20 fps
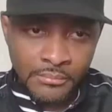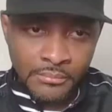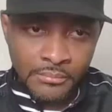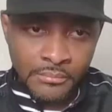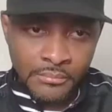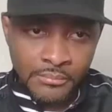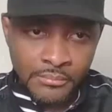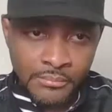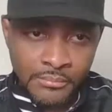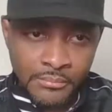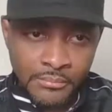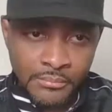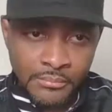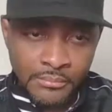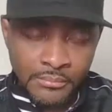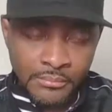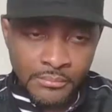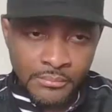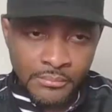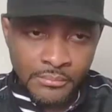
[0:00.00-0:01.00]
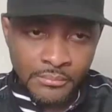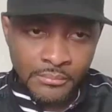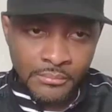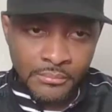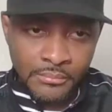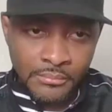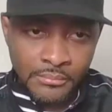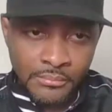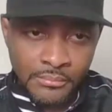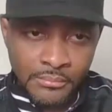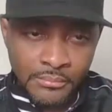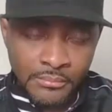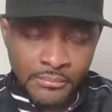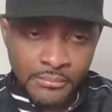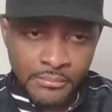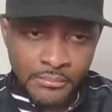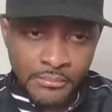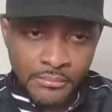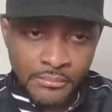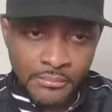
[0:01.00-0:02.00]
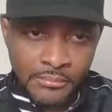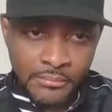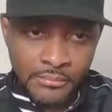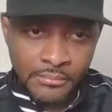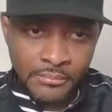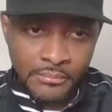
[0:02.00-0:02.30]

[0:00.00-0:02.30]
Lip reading: The person shown says nothing.